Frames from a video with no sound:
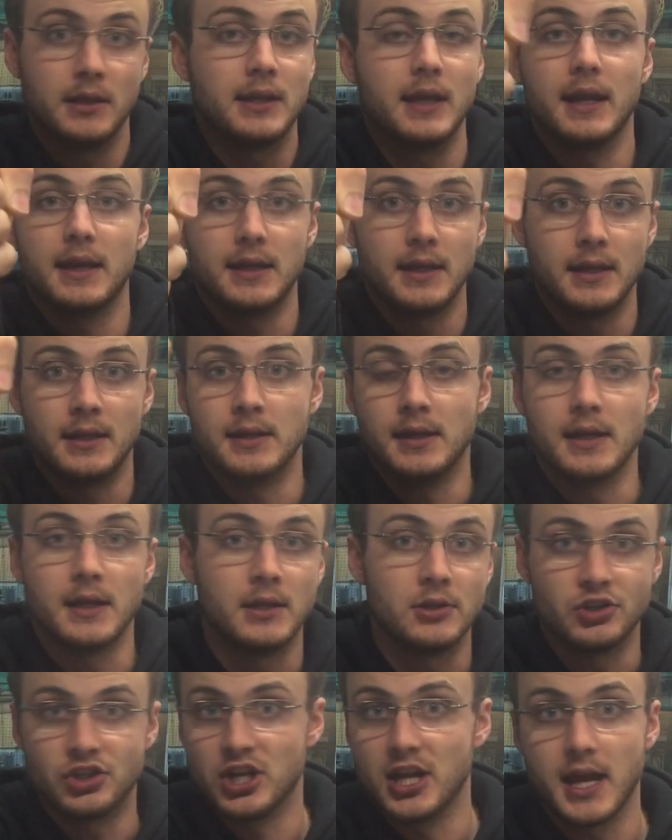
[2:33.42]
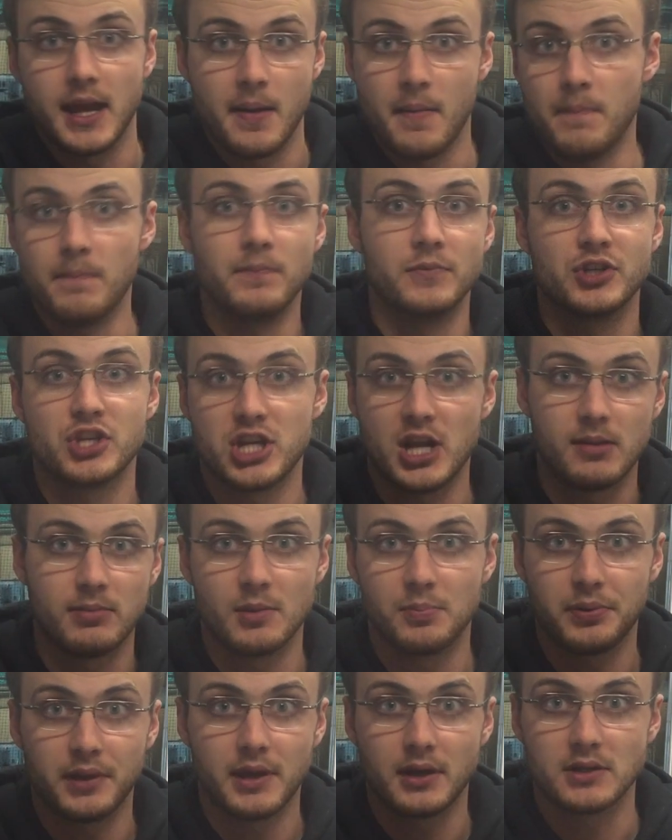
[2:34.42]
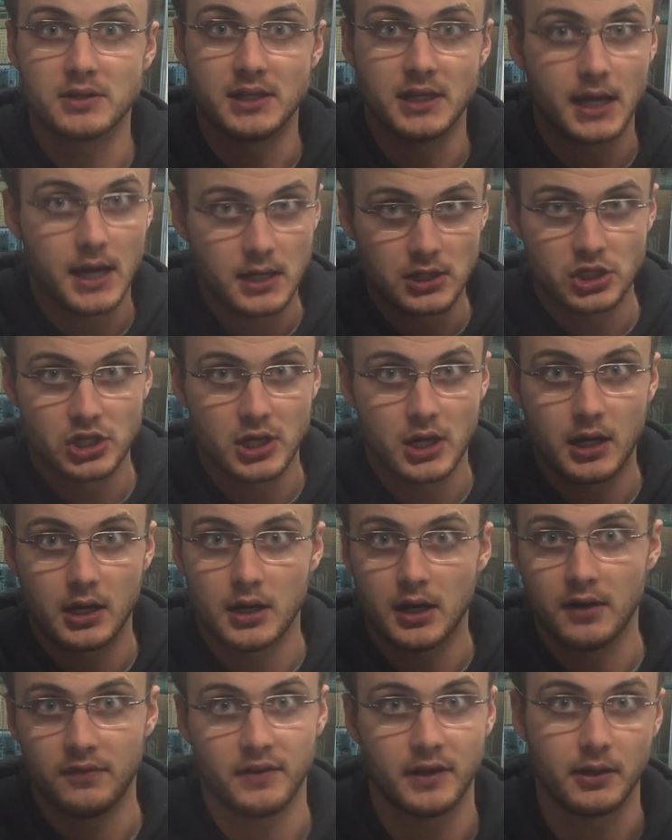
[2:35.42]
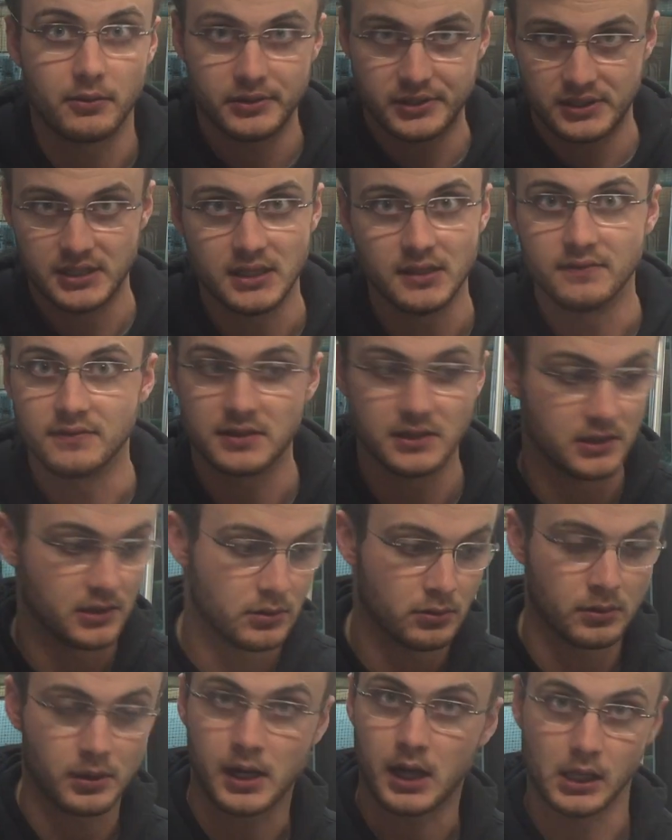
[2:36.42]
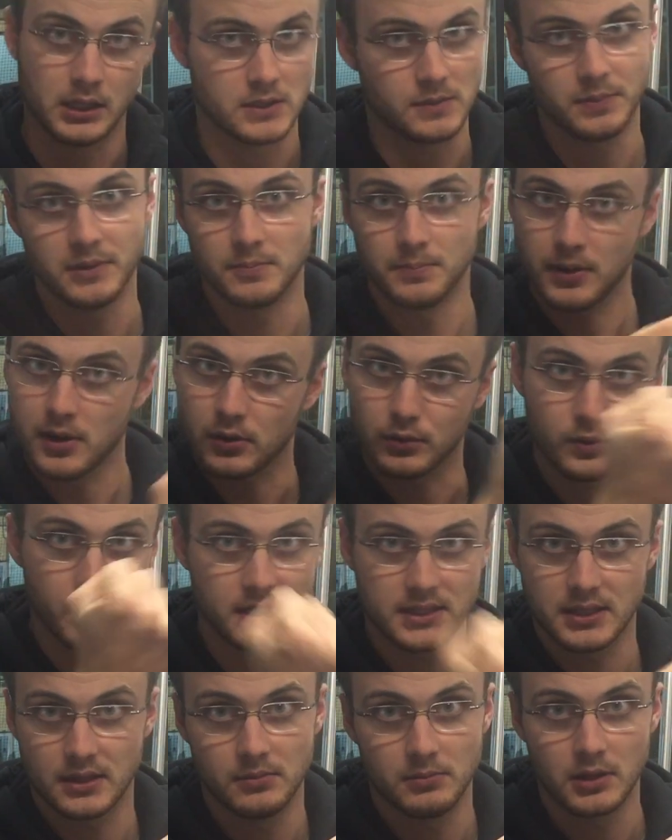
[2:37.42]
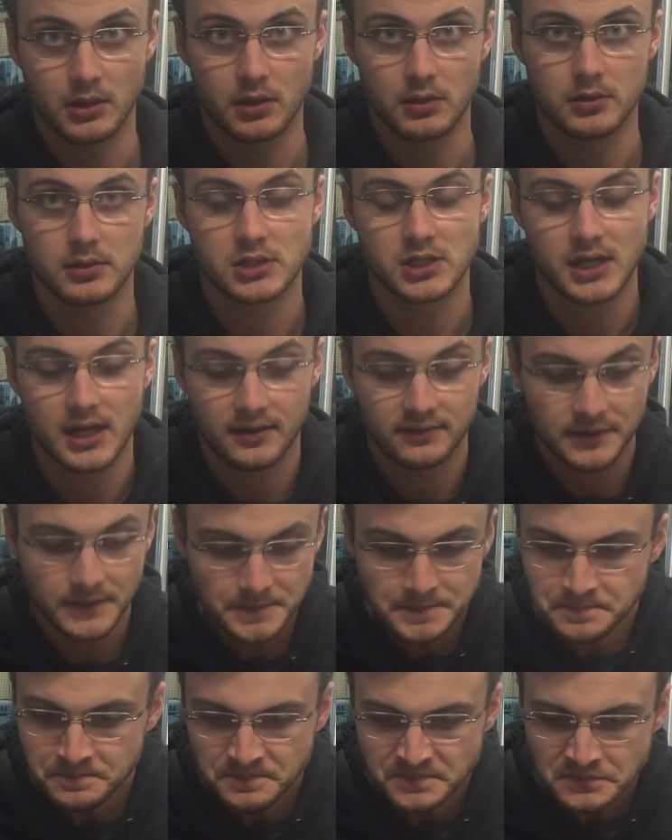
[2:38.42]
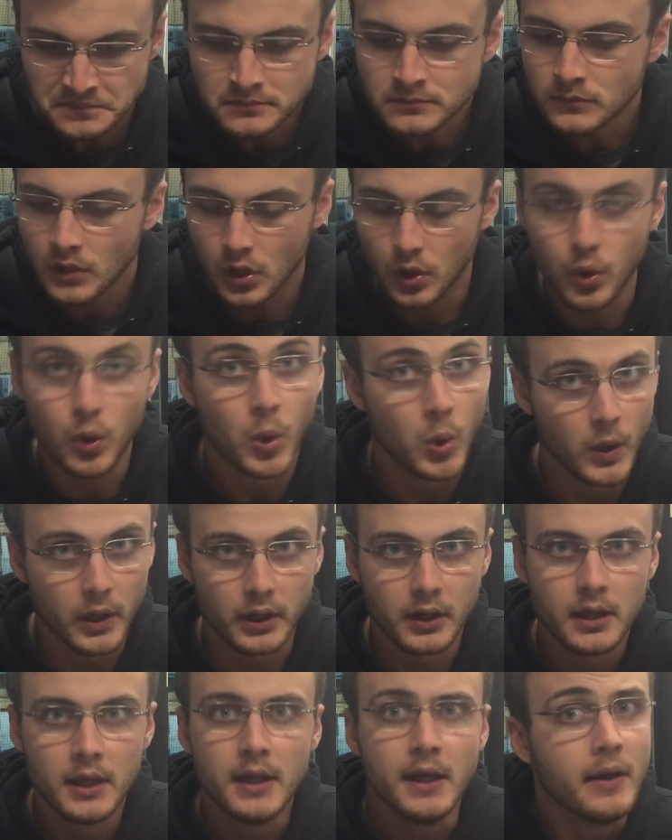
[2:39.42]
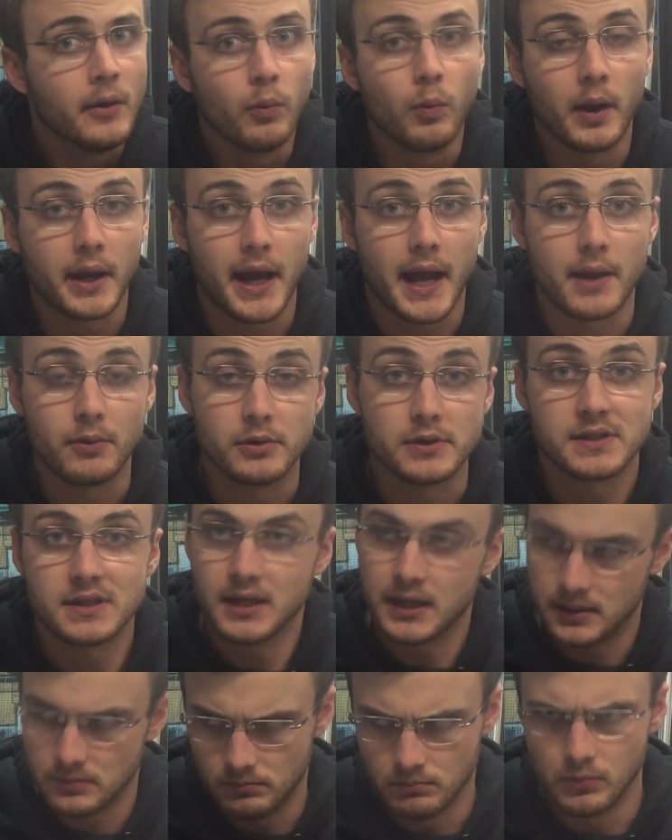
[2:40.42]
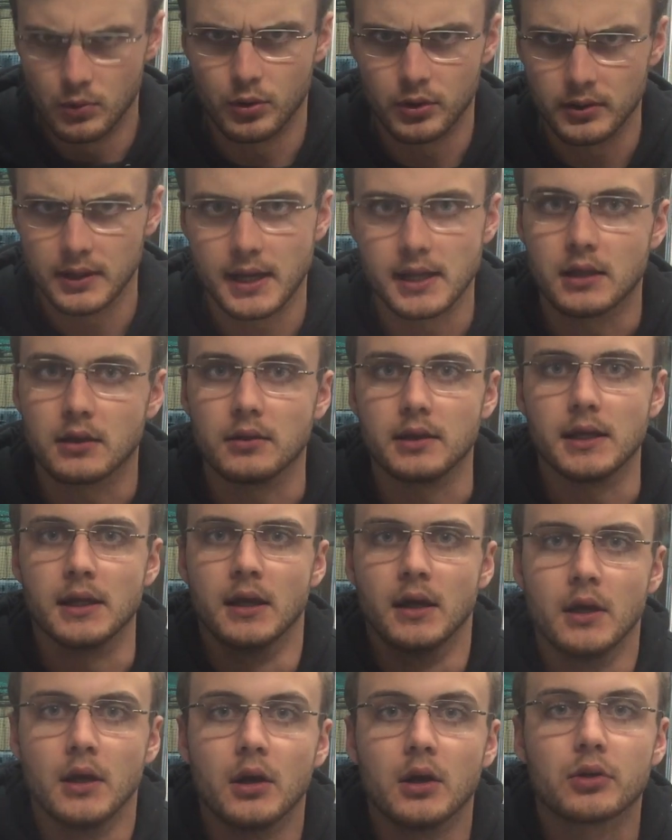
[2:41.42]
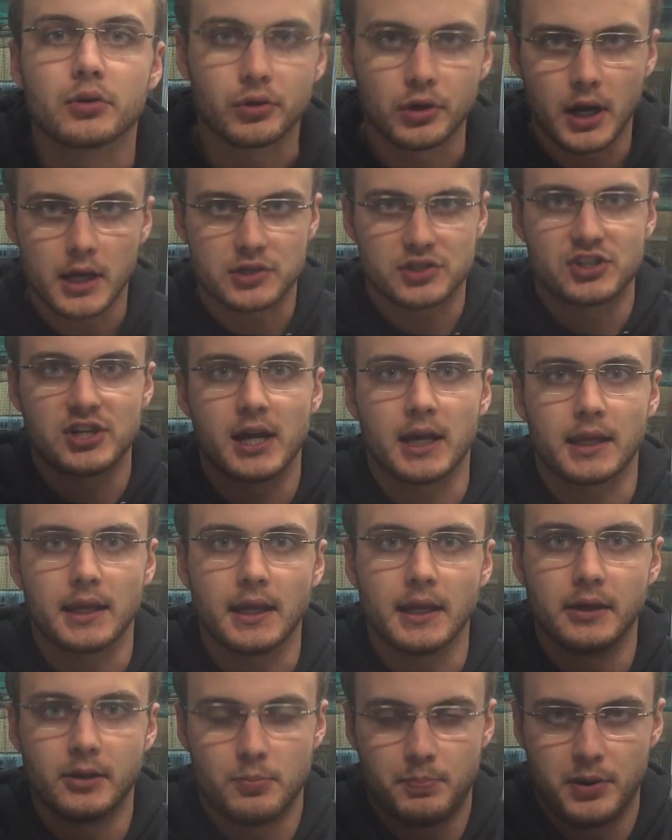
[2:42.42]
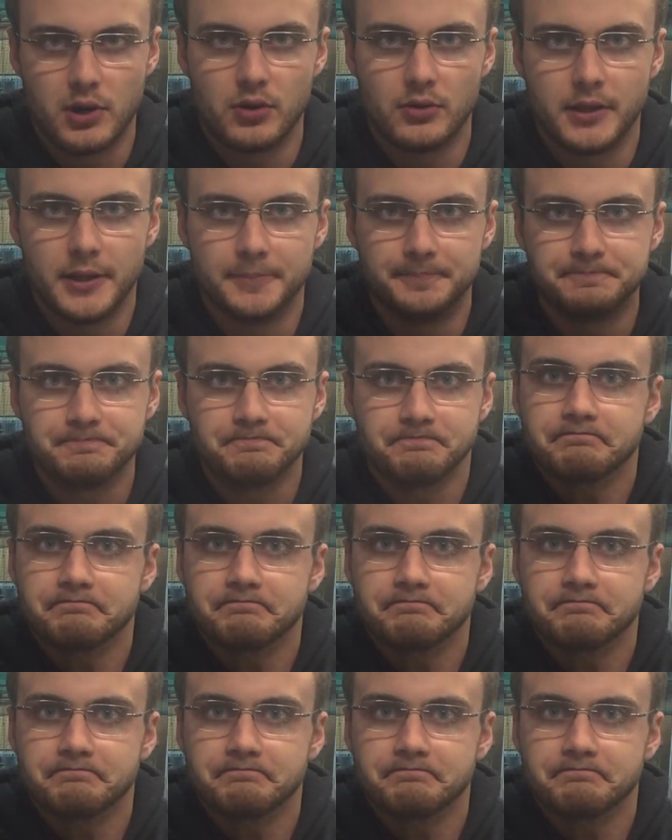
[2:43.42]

get in and jam the player as he got a shot off, and I received, a high-speed ball right to the middle of the shaft. Or when I was, and more likely, cross-checking an opponent